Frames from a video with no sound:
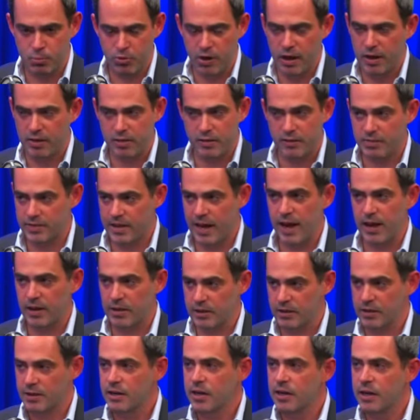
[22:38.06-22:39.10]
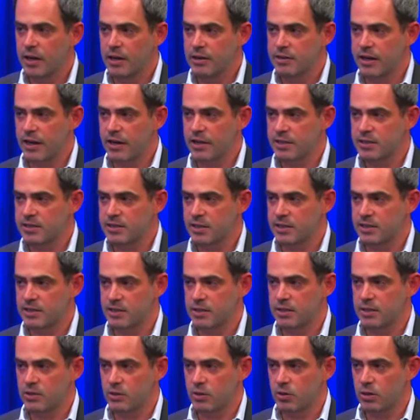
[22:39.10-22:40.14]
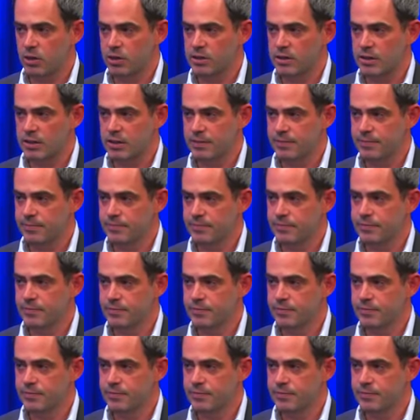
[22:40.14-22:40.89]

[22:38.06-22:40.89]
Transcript: breadth of talent that exists in New York City.